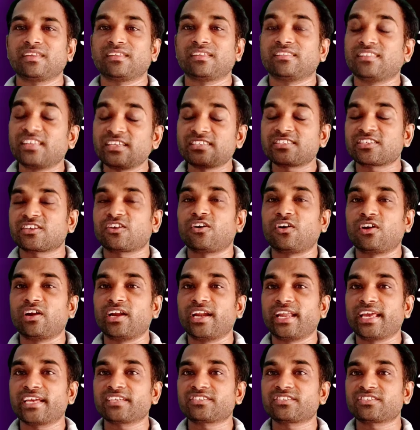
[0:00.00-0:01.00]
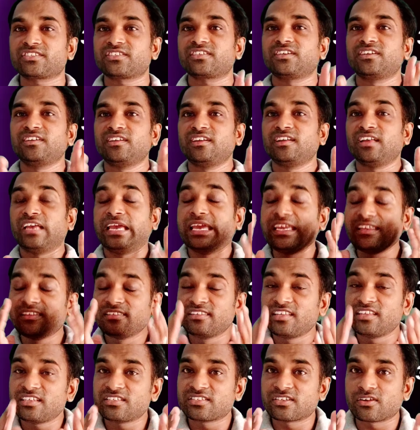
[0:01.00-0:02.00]
This context,
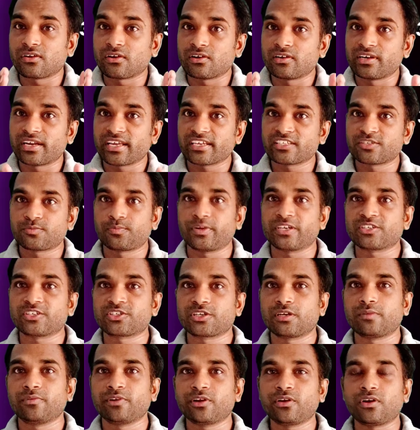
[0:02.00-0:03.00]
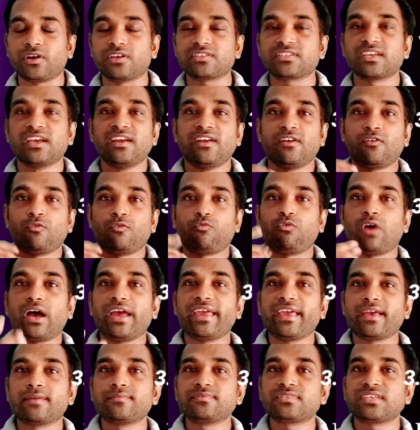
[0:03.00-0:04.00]
in this context especially, because
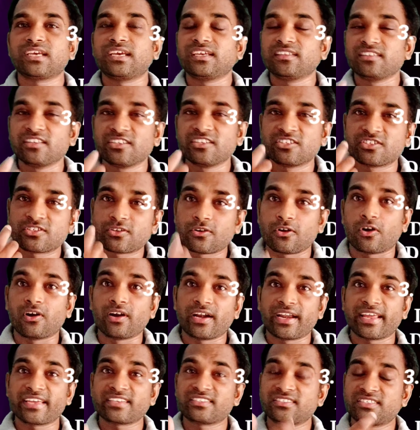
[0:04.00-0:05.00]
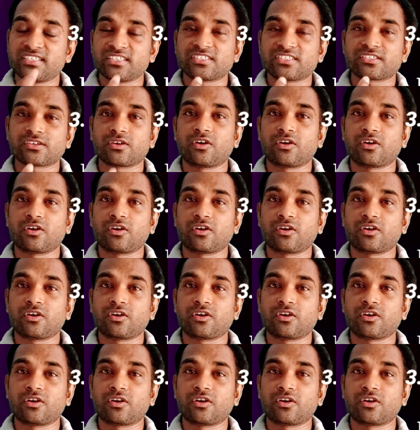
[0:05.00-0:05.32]
why I am saying this context,